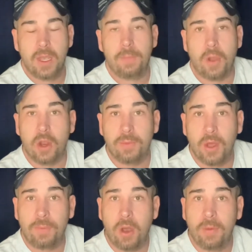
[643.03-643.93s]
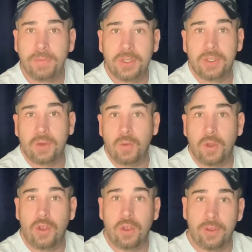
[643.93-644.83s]
Pokemon Pops that
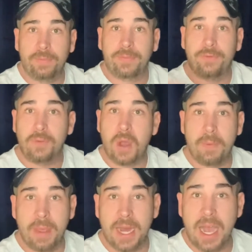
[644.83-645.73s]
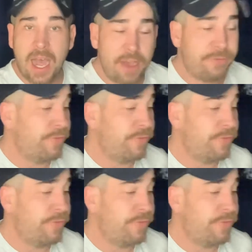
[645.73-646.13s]
were for my better half.